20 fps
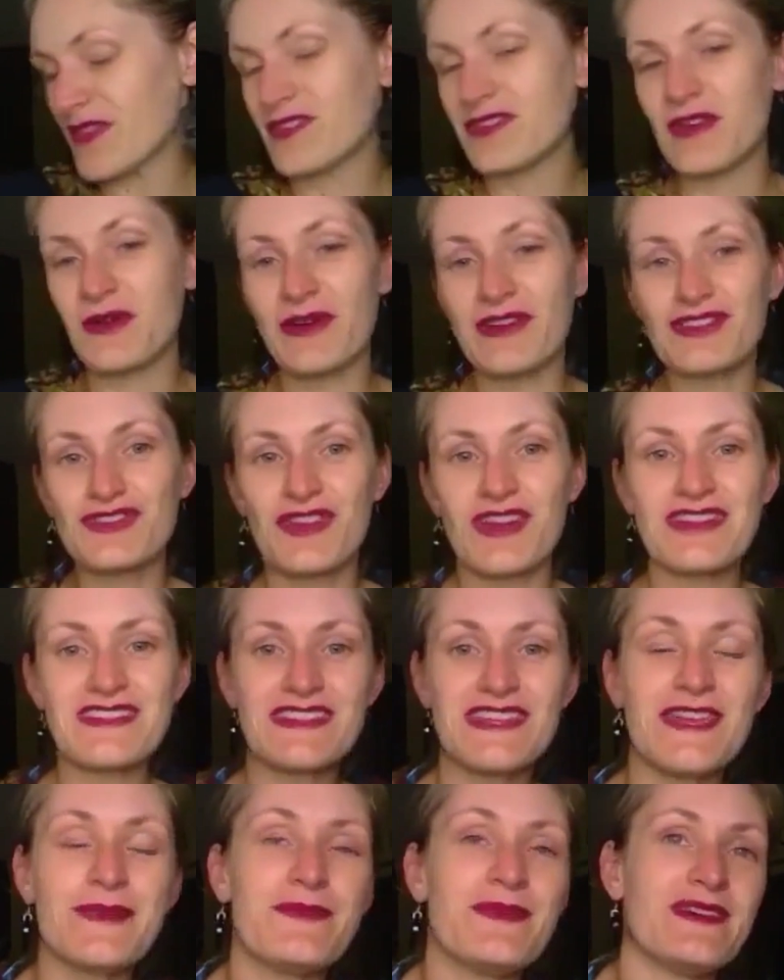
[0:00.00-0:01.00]
So I tried to
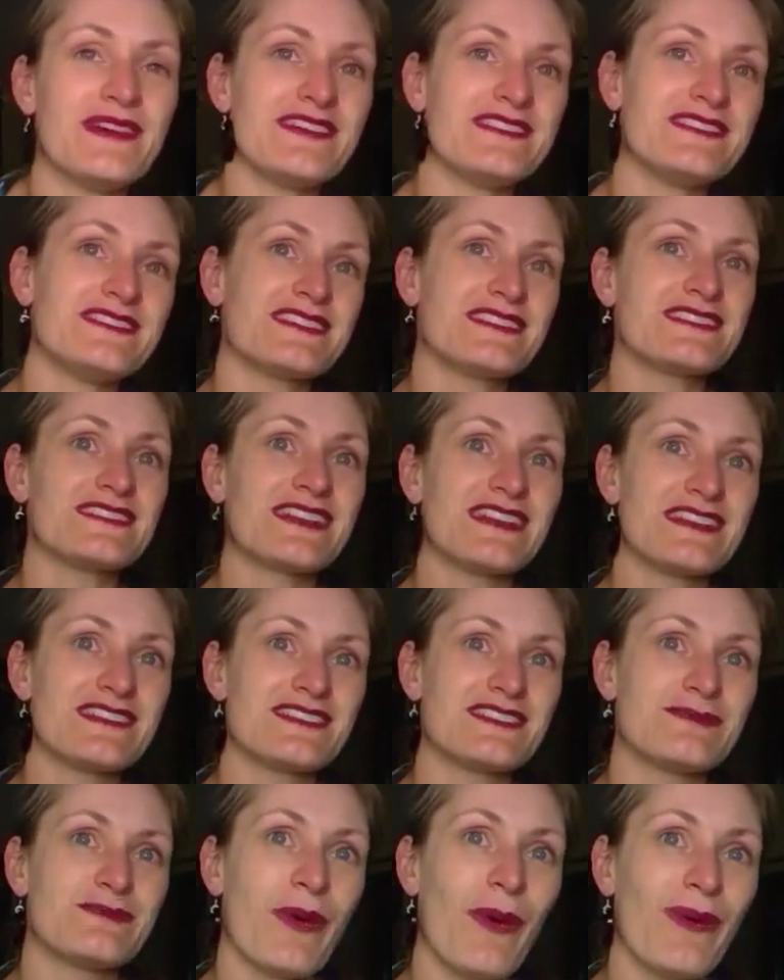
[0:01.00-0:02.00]
keep it as succinct
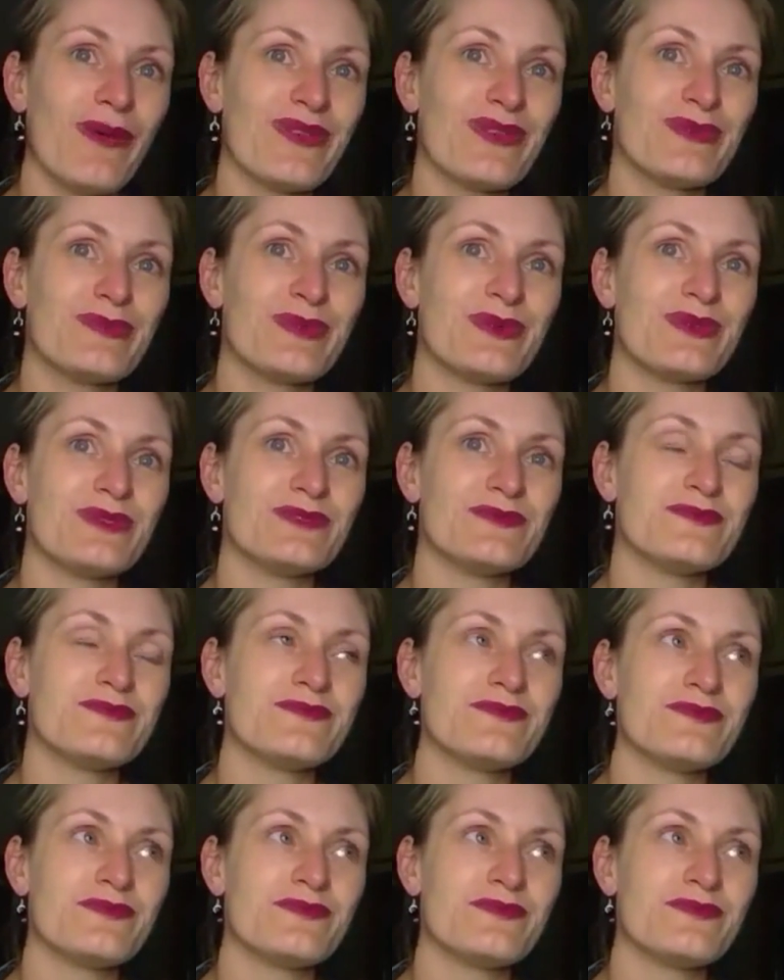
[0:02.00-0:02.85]
as possible,